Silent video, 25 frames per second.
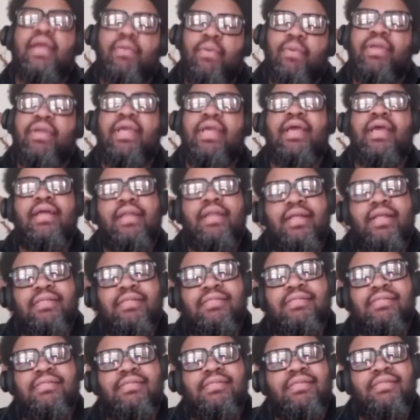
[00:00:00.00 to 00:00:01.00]
well, yeah, that's
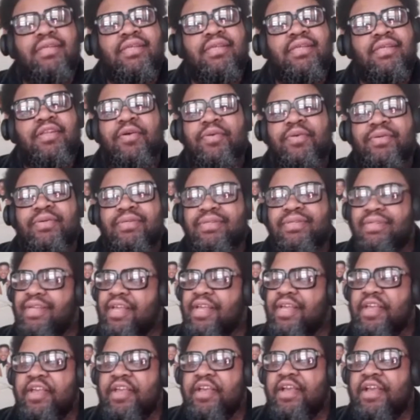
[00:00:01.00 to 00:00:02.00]
you know,
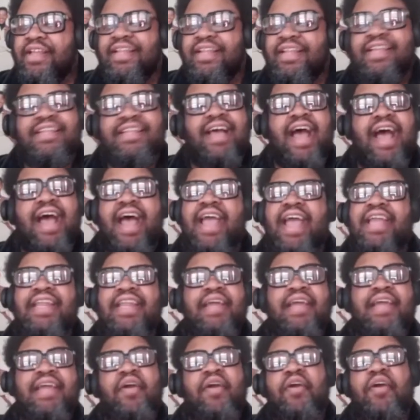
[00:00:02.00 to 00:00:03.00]
this, I ain't
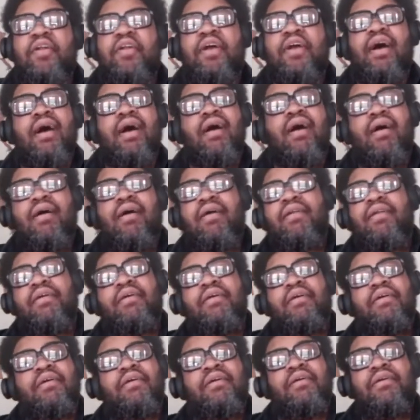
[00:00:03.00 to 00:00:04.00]
never heard a
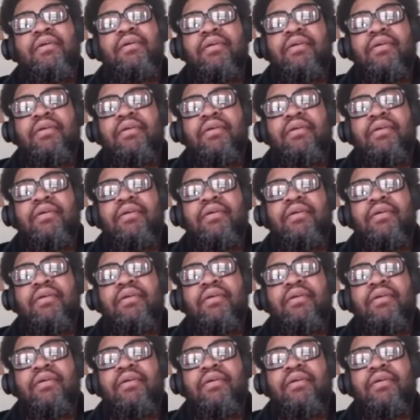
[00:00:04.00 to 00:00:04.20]
harder